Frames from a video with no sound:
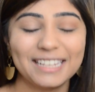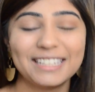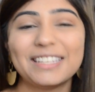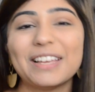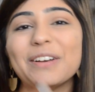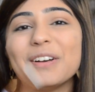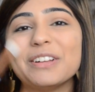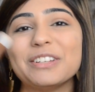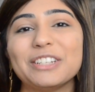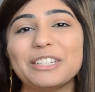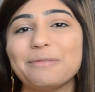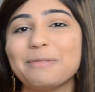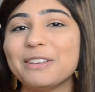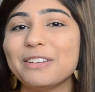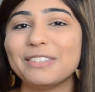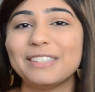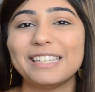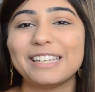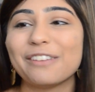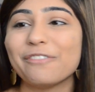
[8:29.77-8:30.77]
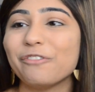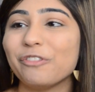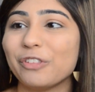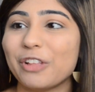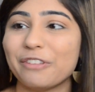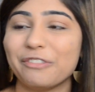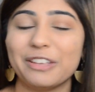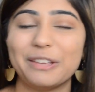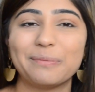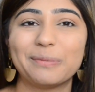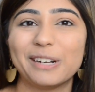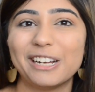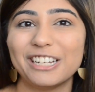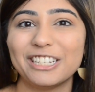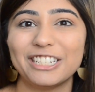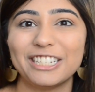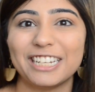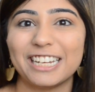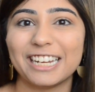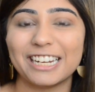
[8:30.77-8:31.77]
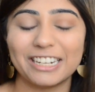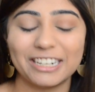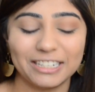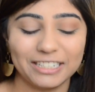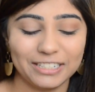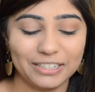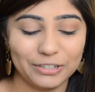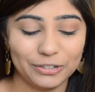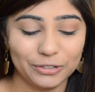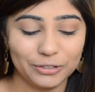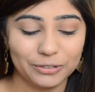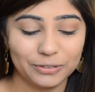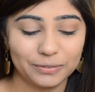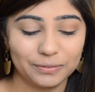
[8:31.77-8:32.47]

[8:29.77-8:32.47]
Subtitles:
So I'll just be using a fluffy brush here too.